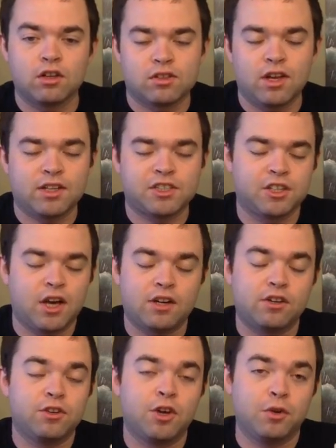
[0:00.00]
actually I
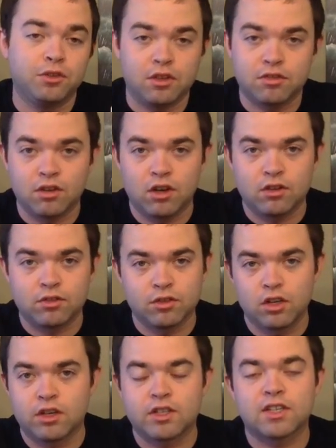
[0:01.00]
don't know what they thought,
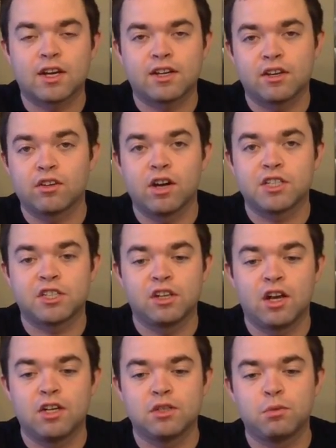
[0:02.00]
really, because I can't
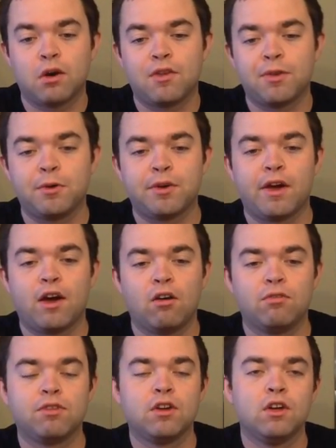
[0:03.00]
rationalize why they would
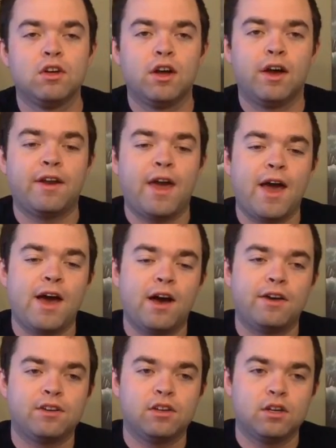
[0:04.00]
have an
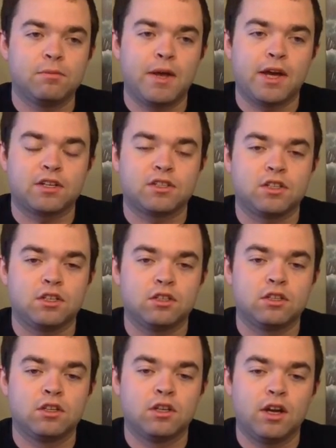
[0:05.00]
ad in a magazine
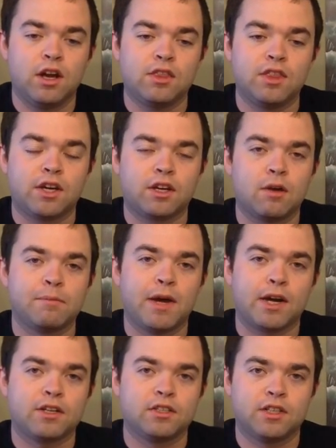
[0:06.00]
and then come
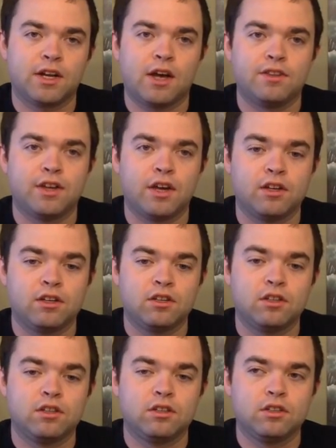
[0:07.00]
back and deny that
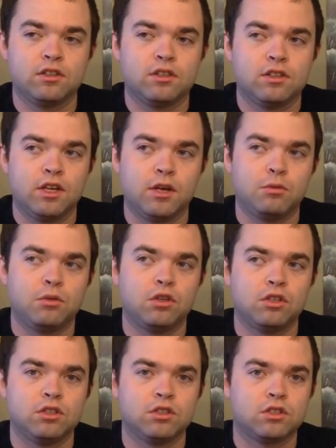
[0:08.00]
it
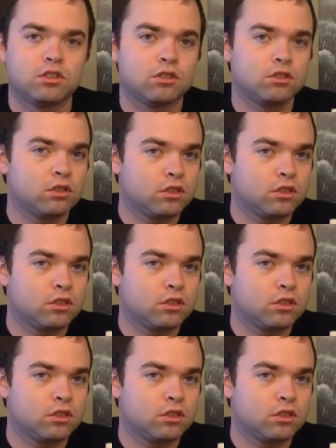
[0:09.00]
was